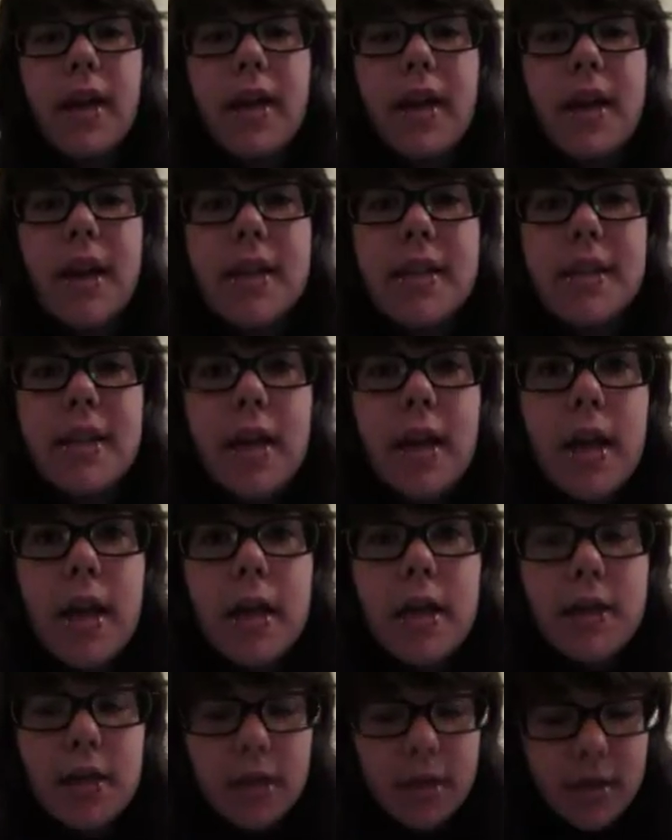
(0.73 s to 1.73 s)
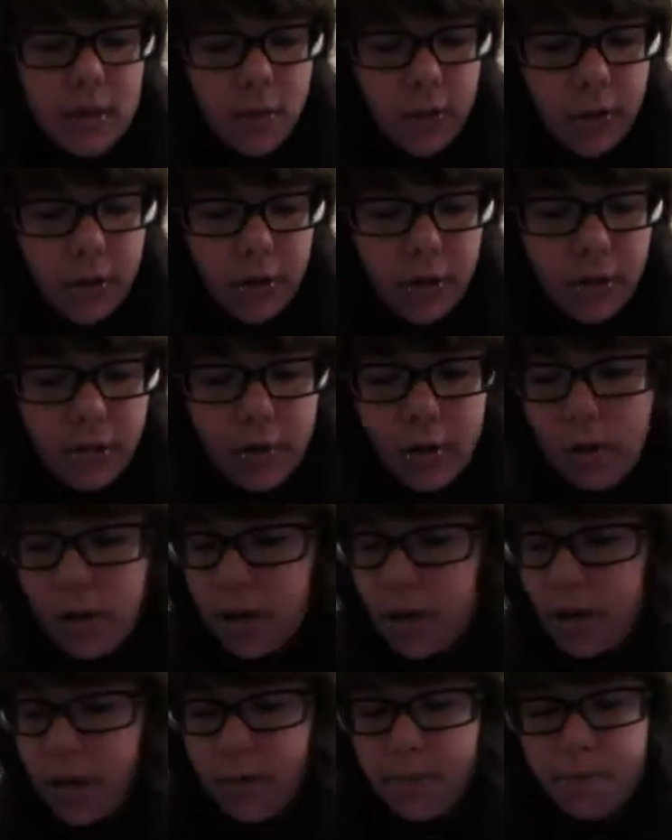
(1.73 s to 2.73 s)
Hey guys, just a quick new
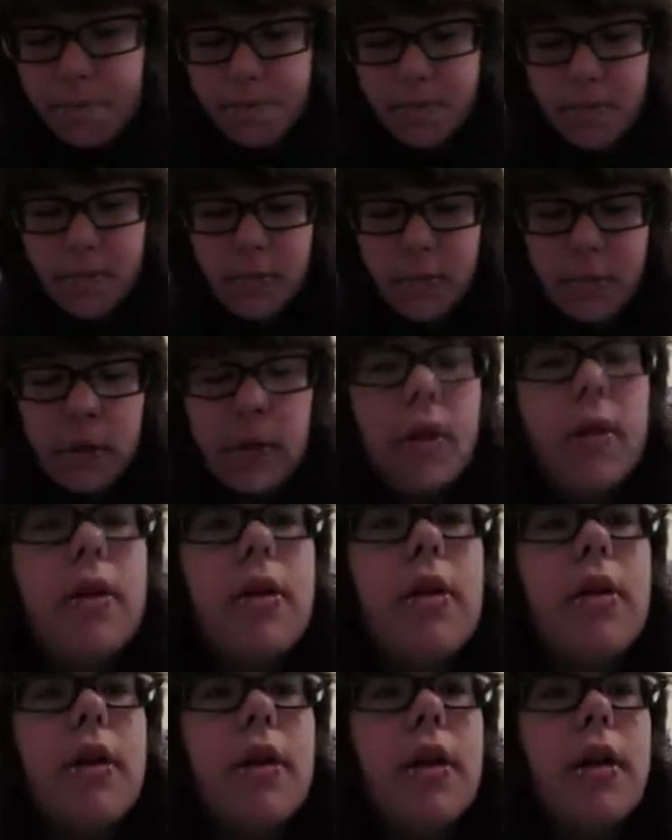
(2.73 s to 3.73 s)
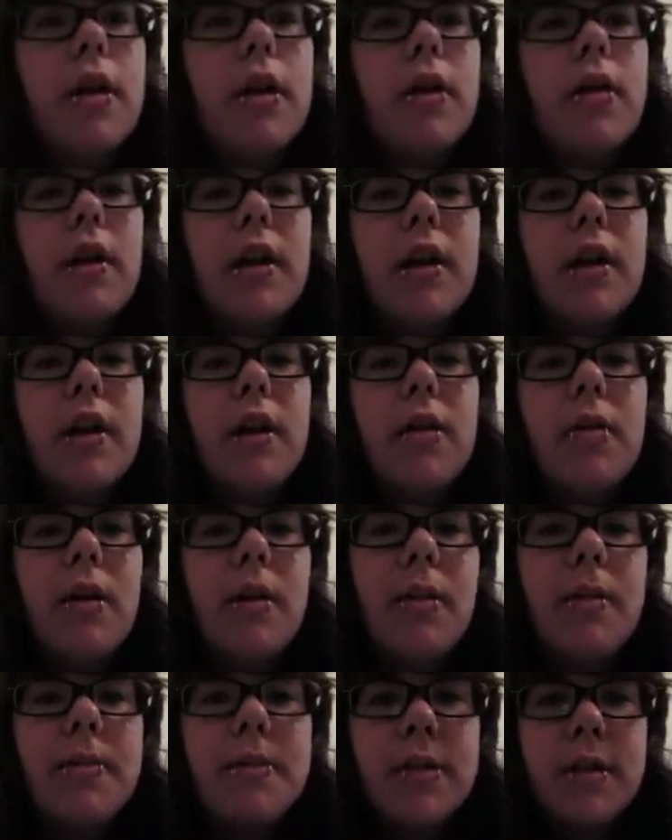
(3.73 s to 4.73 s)
vlog. Um, right now
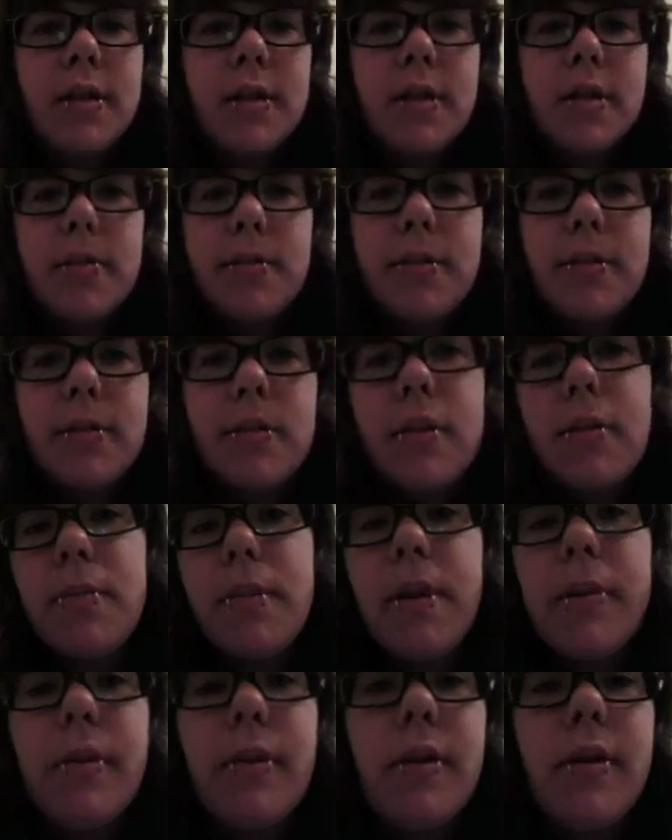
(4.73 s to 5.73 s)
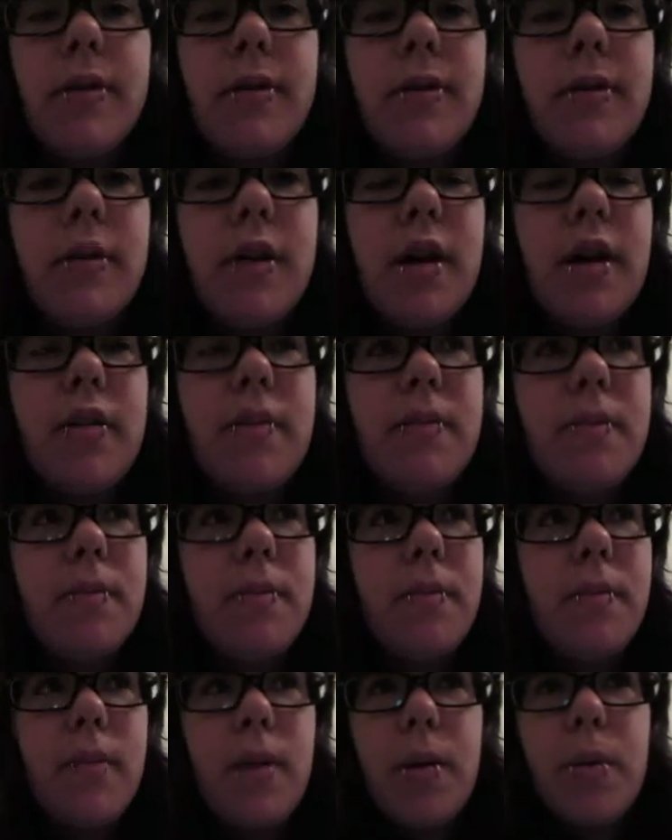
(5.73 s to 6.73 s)
I was in Gisborne, so I'm home alone, kind of.
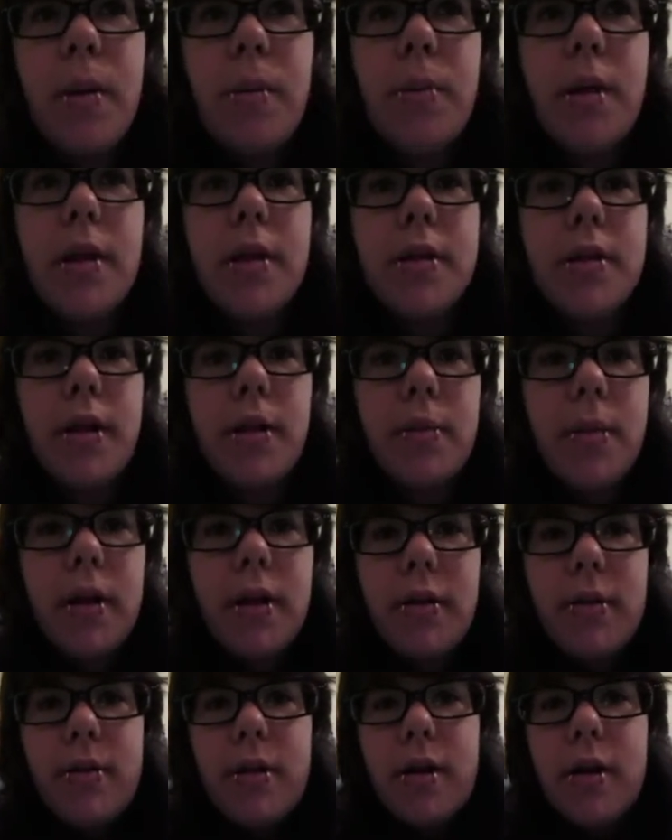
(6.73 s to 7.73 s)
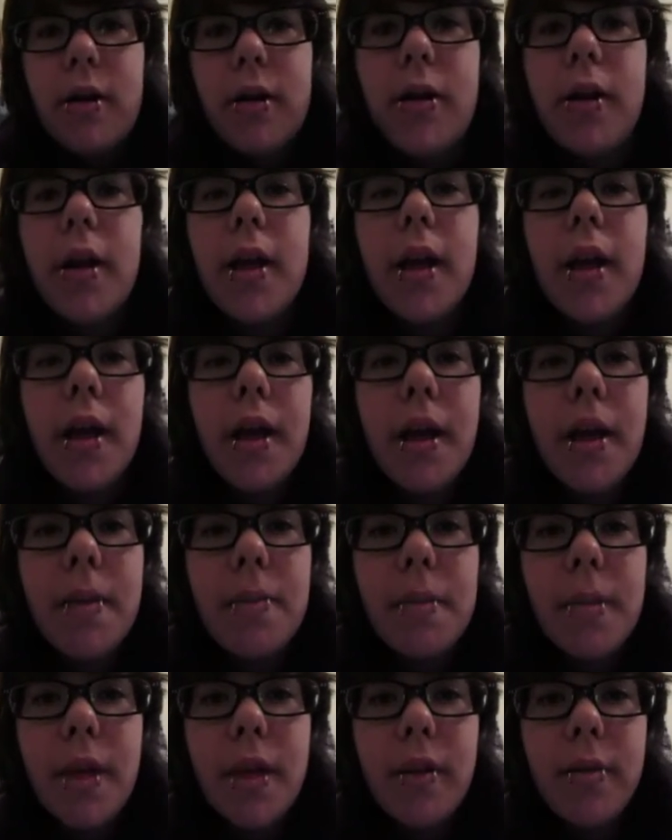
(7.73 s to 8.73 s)
not my brother's here, but I don't know.
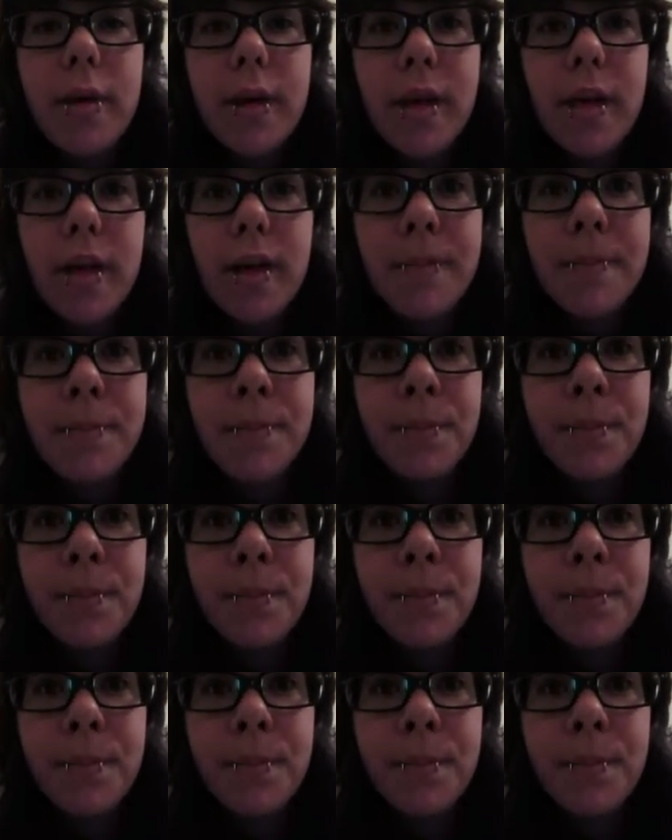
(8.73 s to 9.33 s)
Um, anyway, yeah.